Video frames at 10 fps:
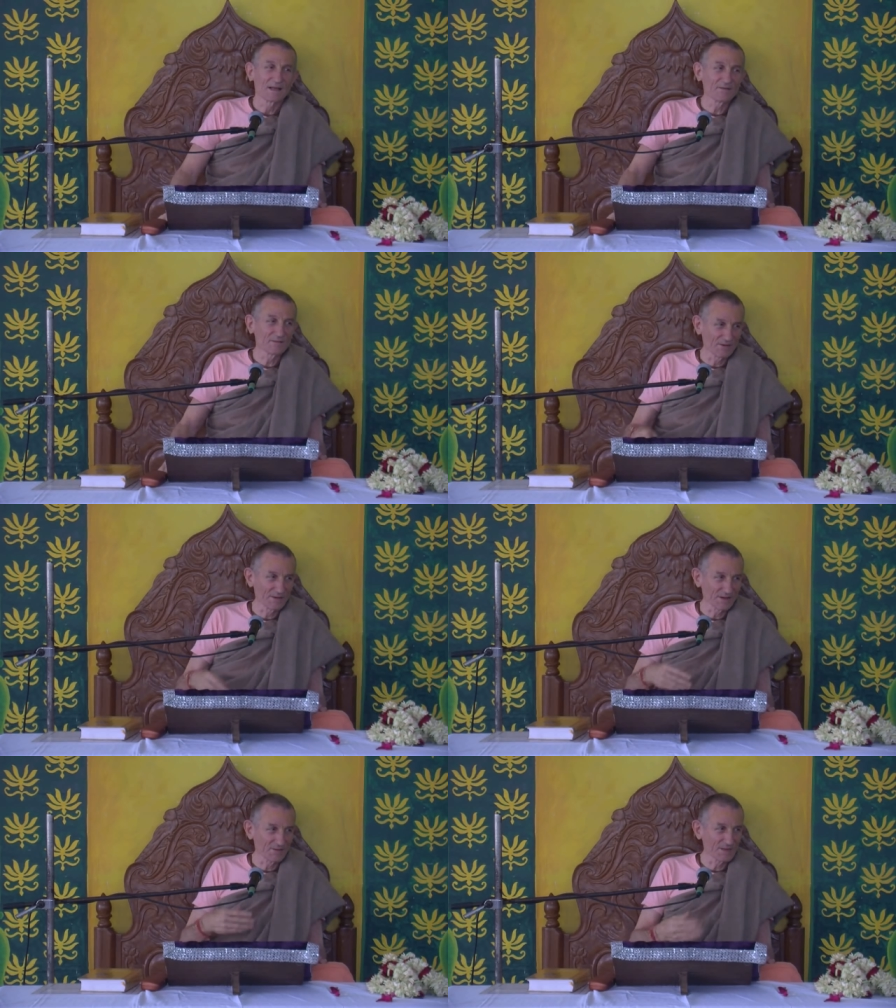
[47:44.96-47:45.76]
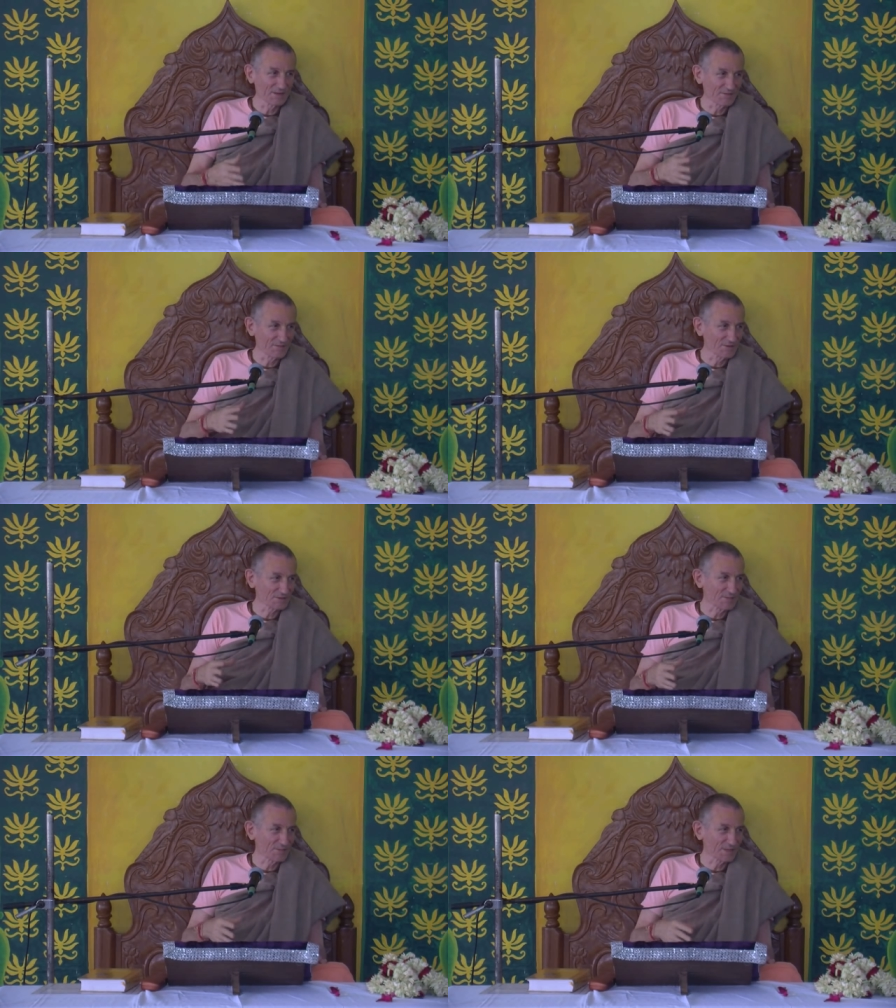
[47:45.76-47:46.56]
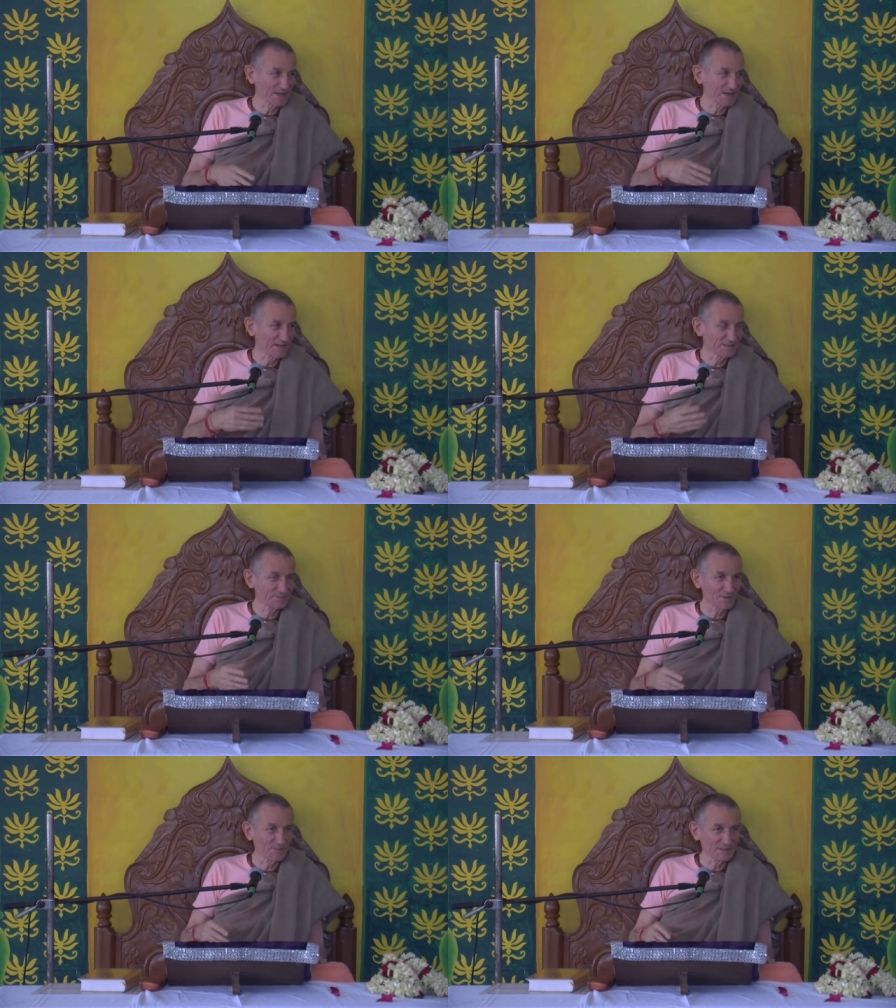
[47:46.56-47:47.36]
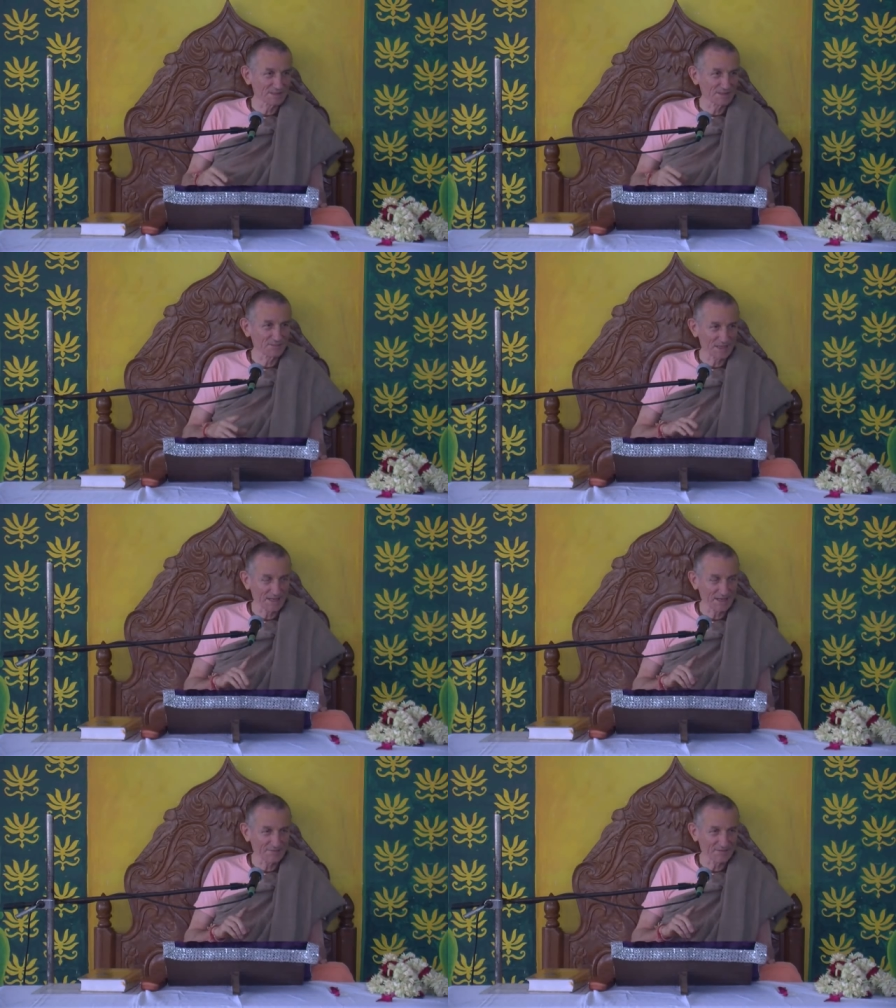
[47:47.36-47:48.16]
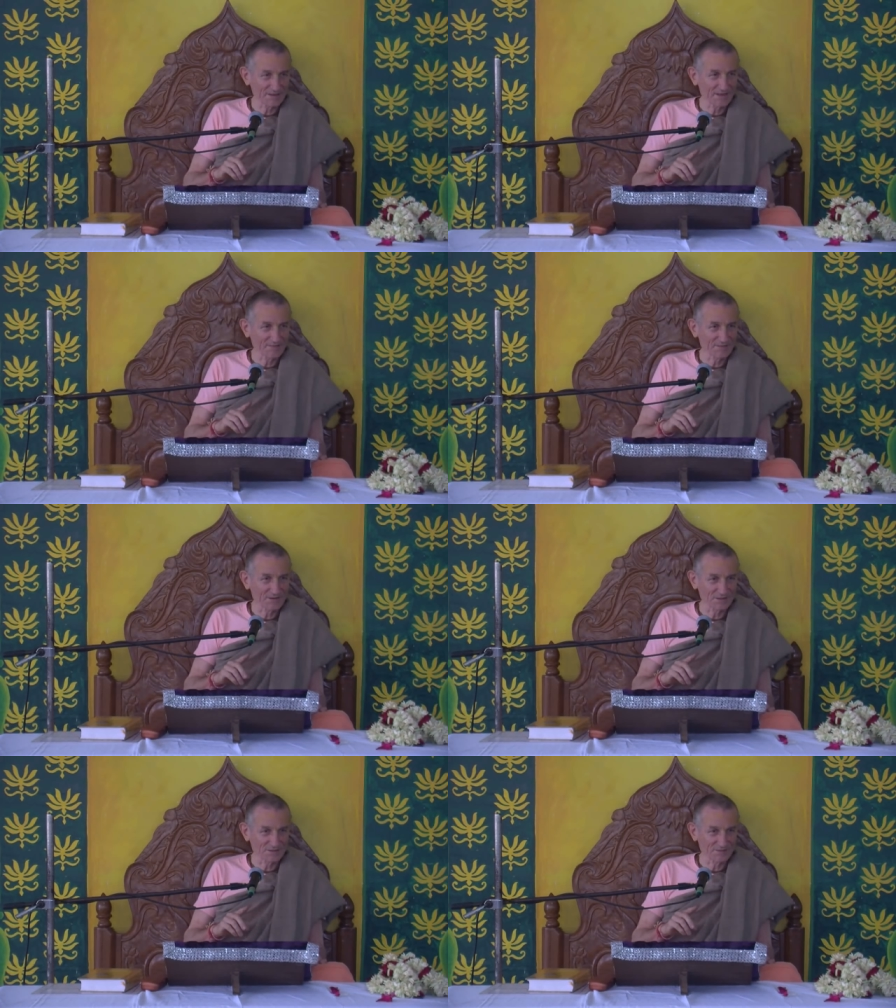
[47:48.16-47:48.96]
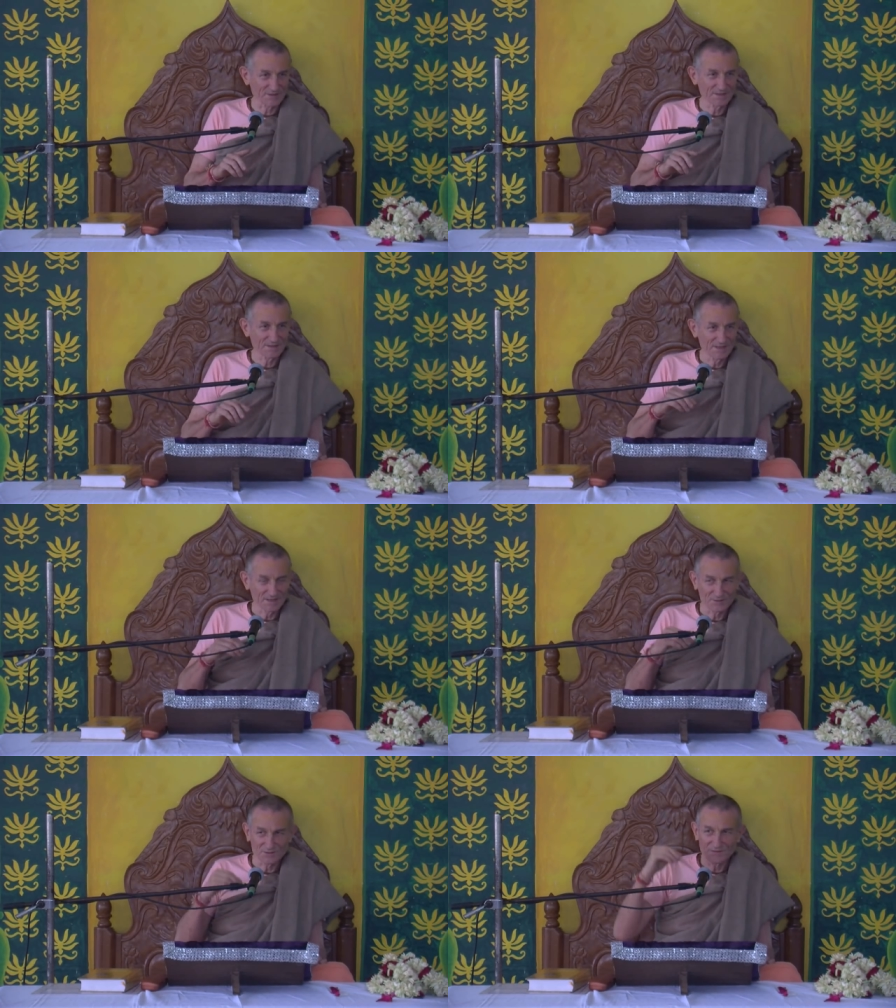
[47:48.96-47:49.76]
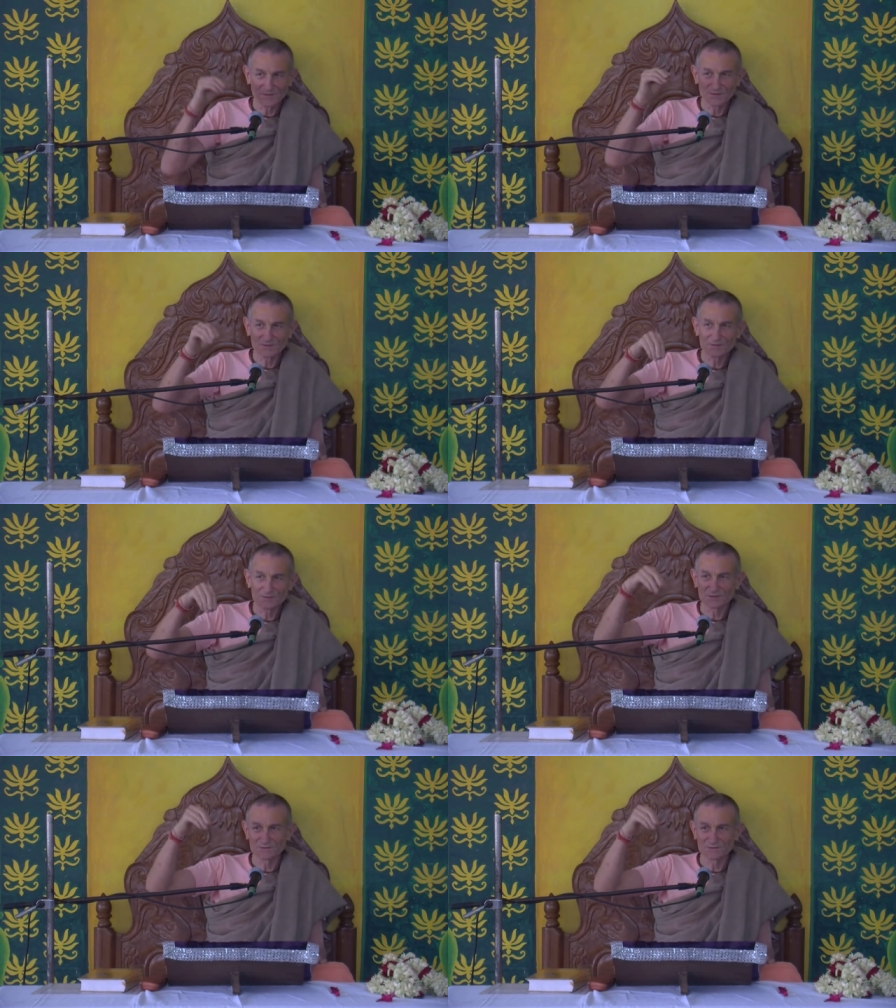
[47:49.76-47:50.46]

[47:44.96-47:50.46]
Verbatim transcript: Even though they're one of the four sampradayas, Prabhupada said, be careful of their philosophy, because if you